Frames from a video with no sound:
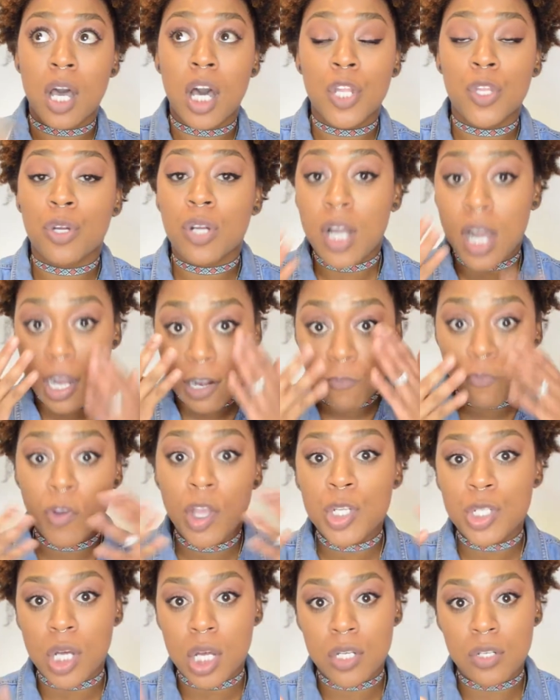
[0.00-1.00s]
other
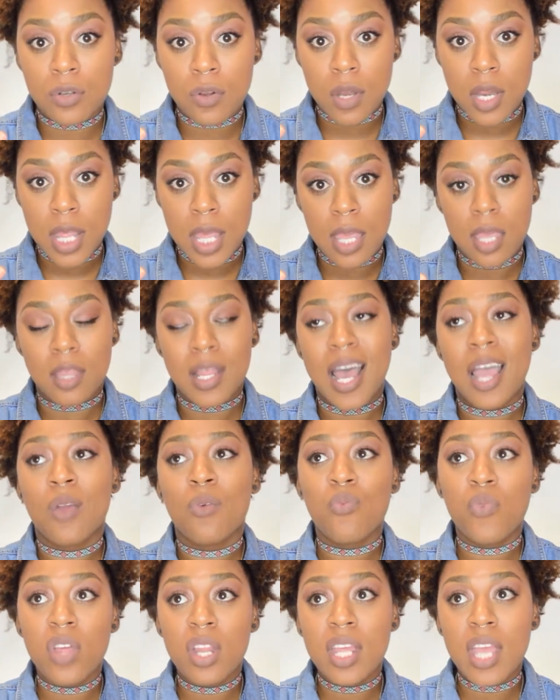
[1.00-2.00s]
coverage underneath. I
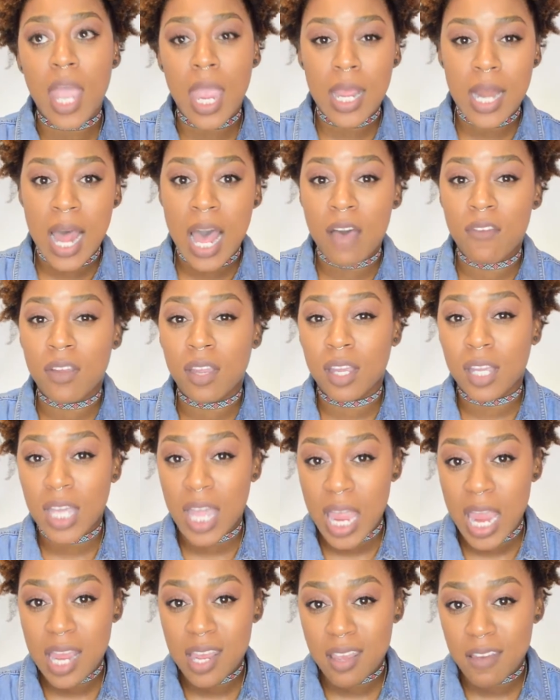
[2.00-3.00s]
really hate having a
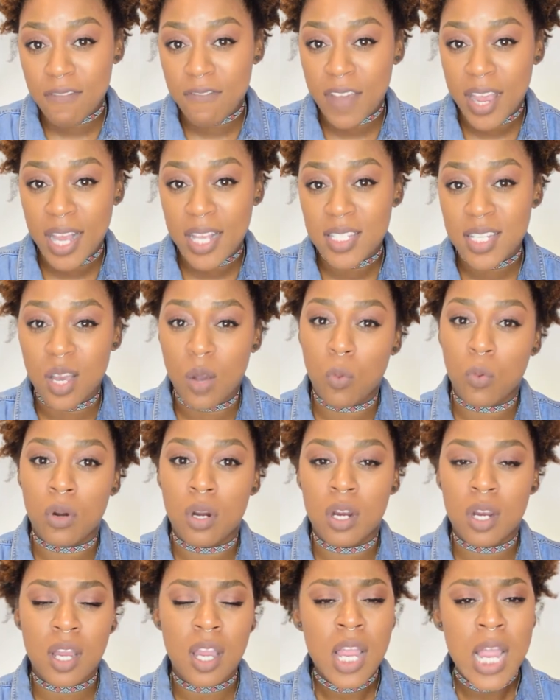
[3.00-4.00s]
cakey face at
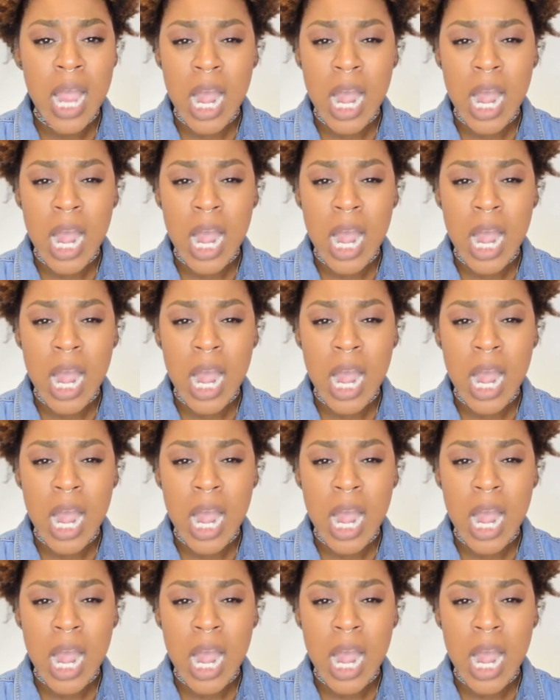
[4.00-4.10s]
work.